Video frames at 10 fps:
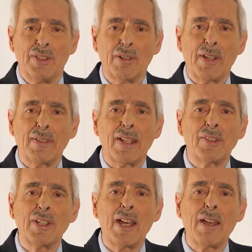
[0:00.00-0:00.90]
During
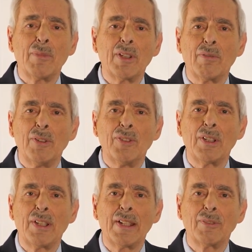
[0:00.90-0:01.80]
that time, there was
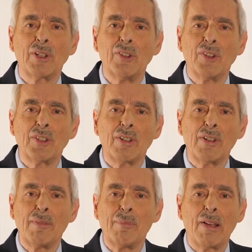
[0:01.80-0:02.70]
a lot of
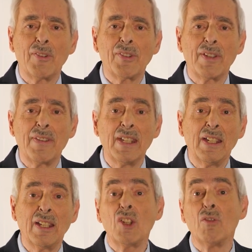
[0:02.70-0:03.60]
concern about the
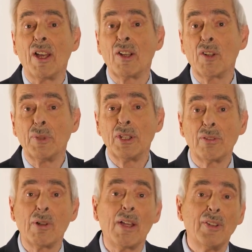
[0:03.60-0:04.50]
environment
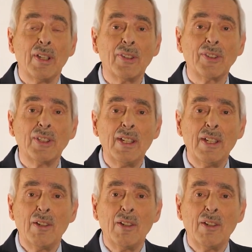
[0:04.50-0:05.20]
around us,